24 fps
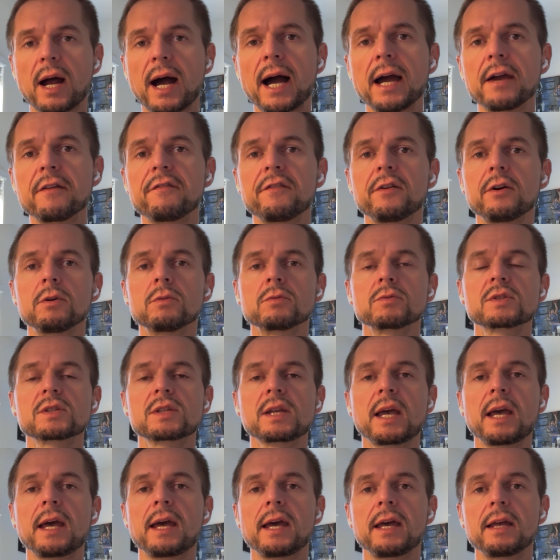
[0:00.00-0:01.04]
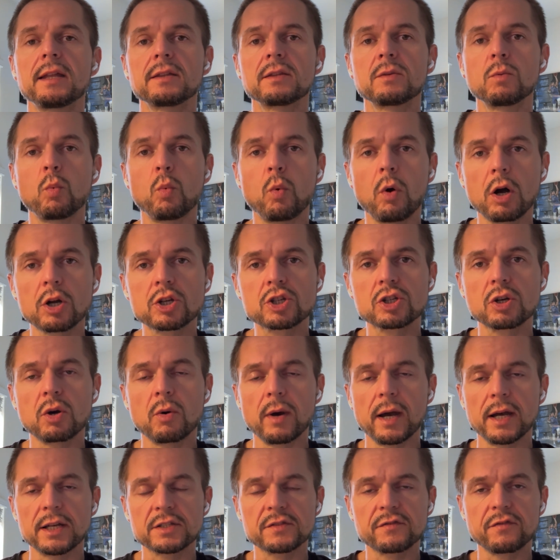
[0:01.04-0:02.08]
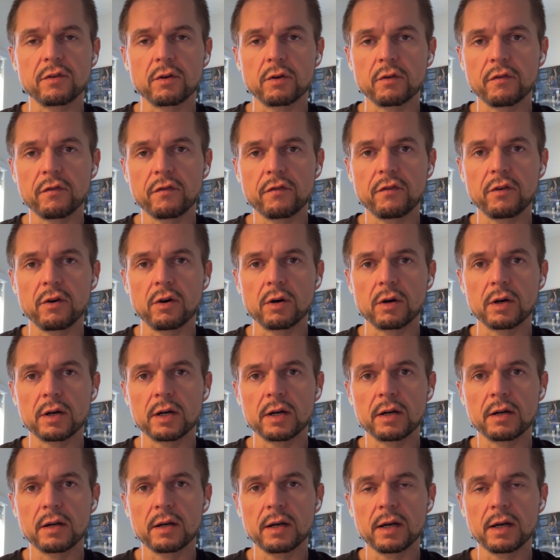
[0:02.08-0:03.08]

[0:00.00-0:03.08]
iPhones and Watch OS for